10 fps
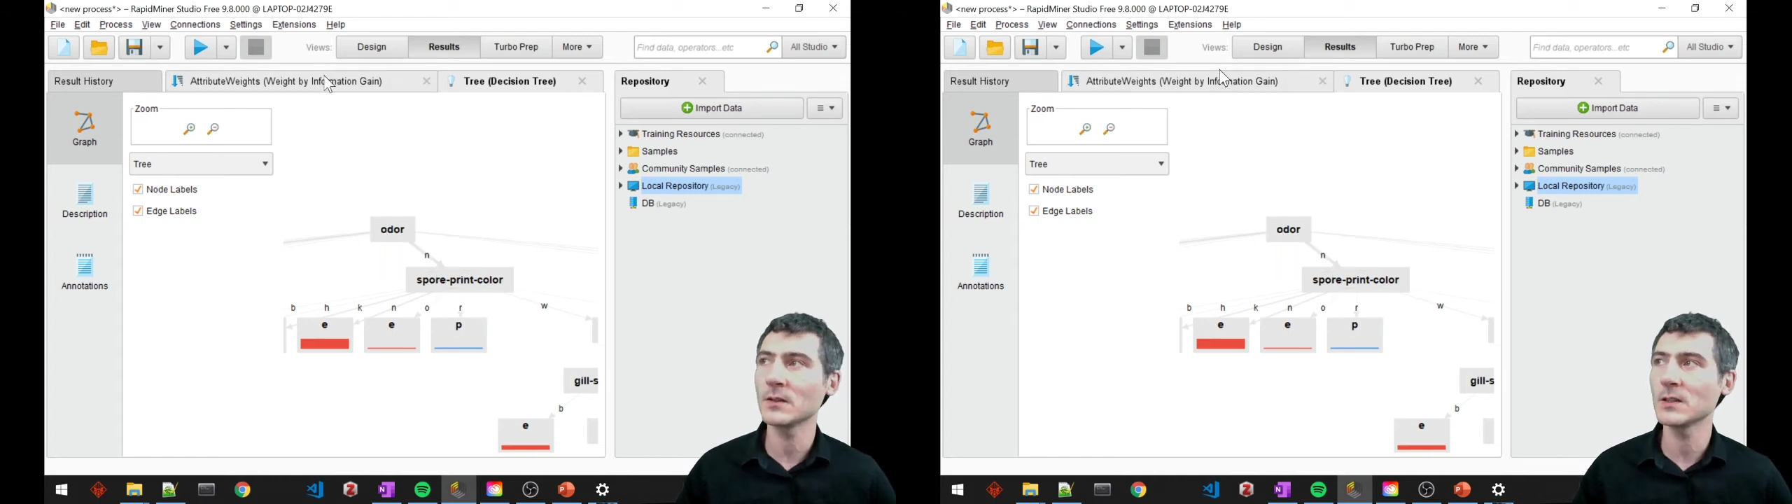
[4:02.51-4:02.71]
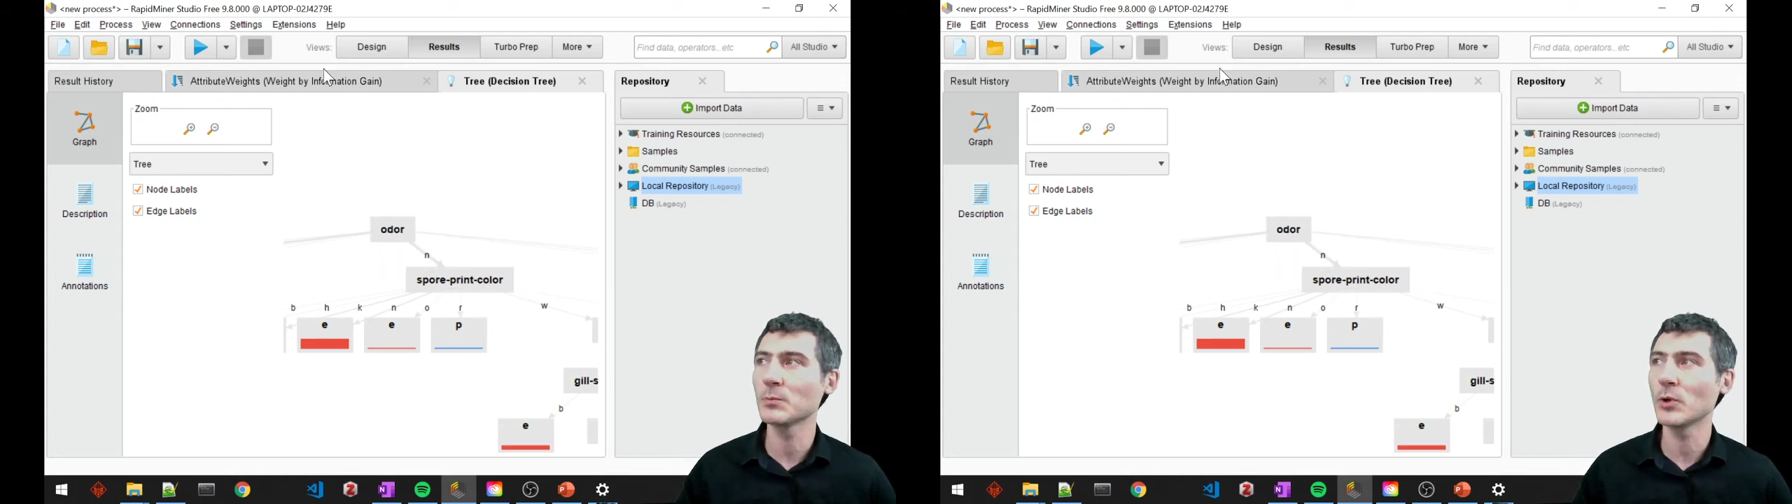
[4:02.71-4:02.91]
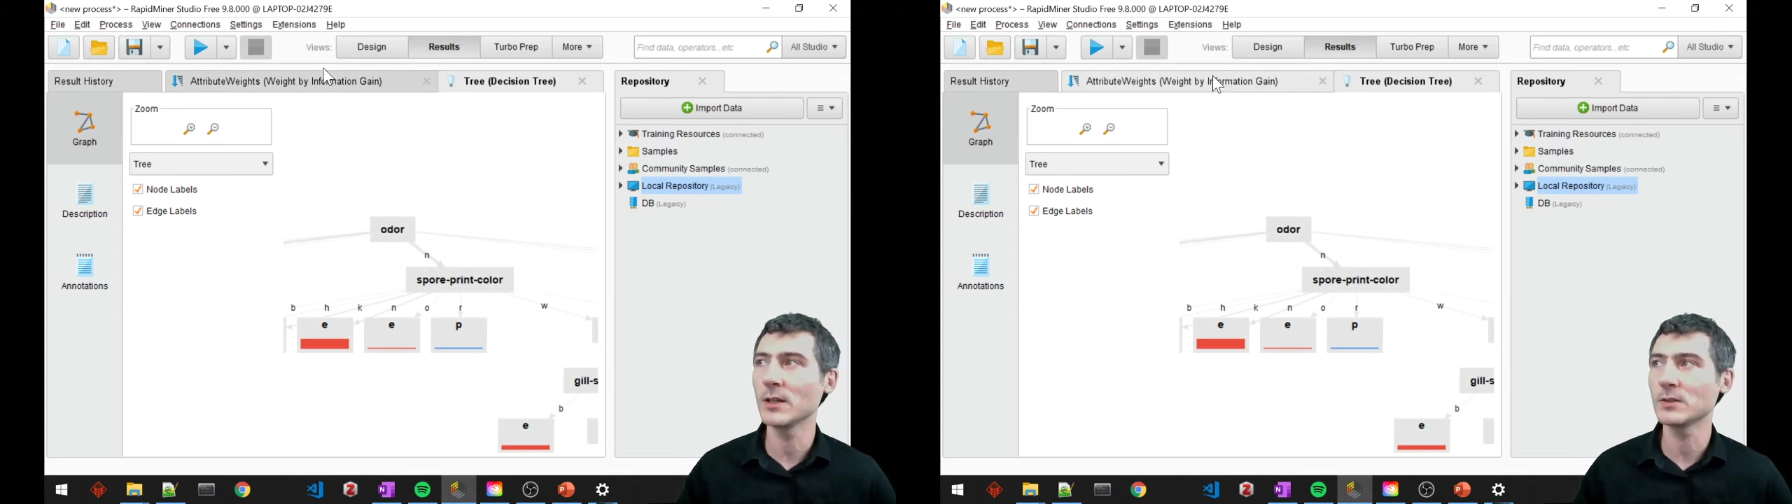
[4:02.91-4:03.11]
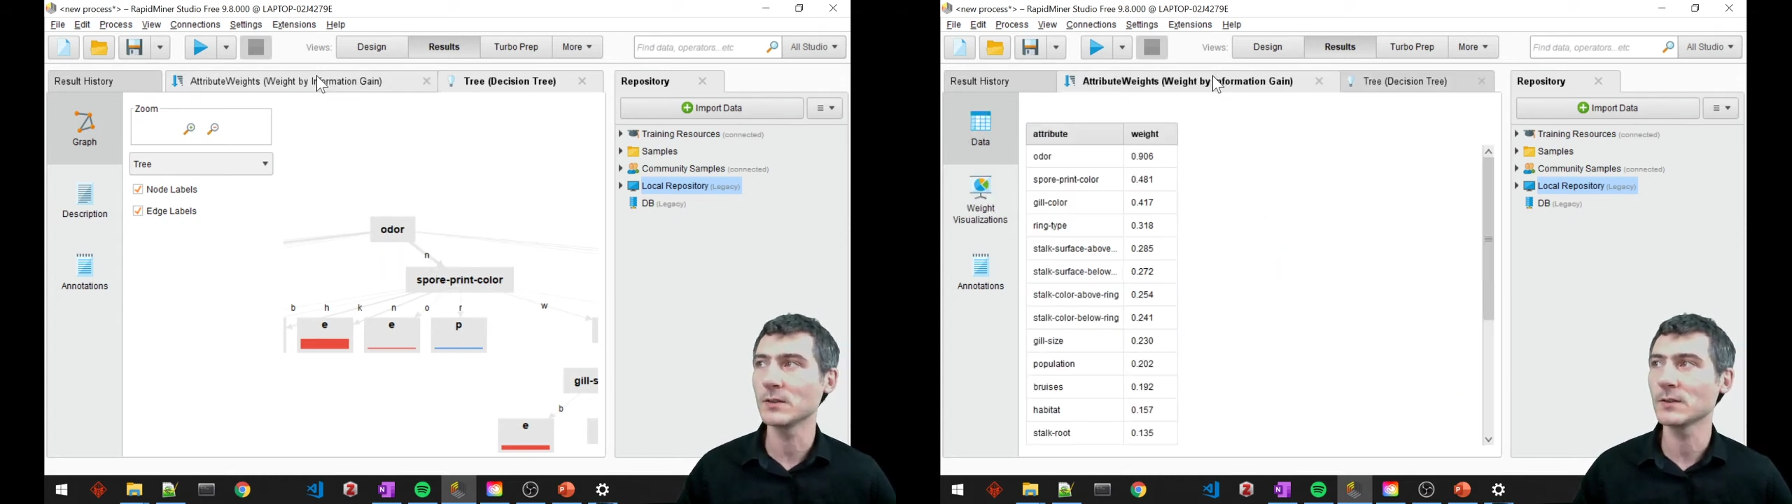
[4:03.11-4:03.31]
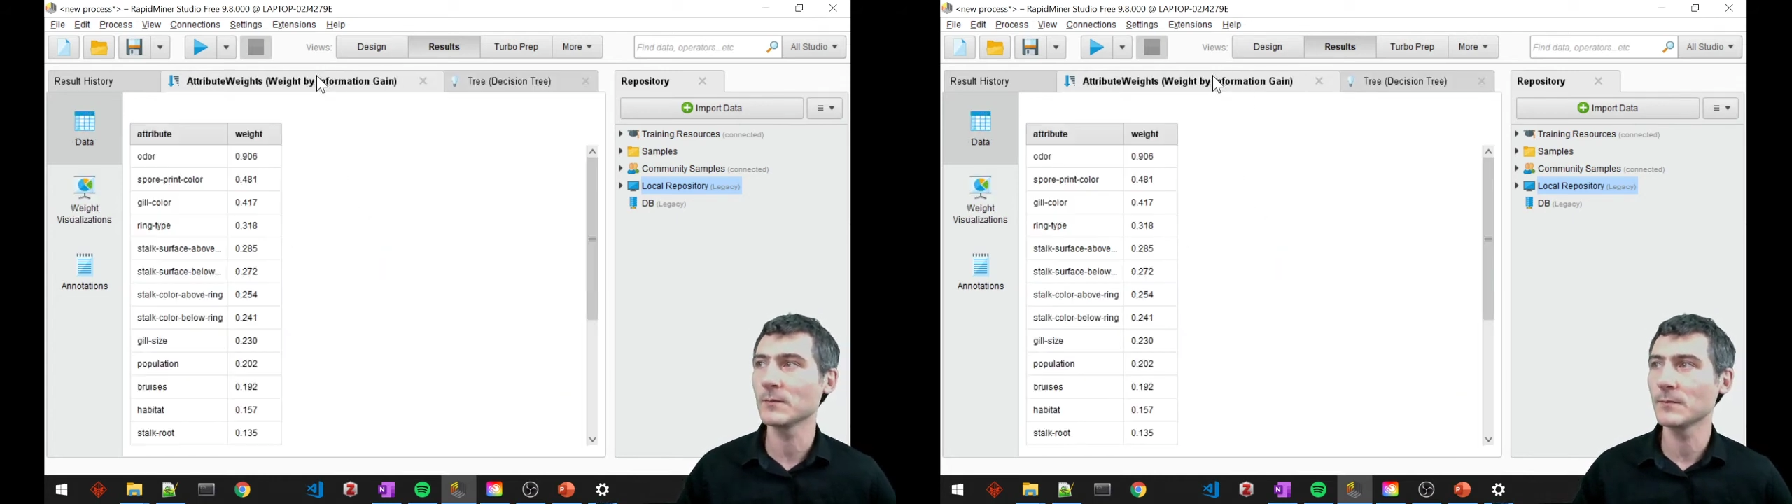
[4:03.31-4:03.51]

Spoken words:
these branches.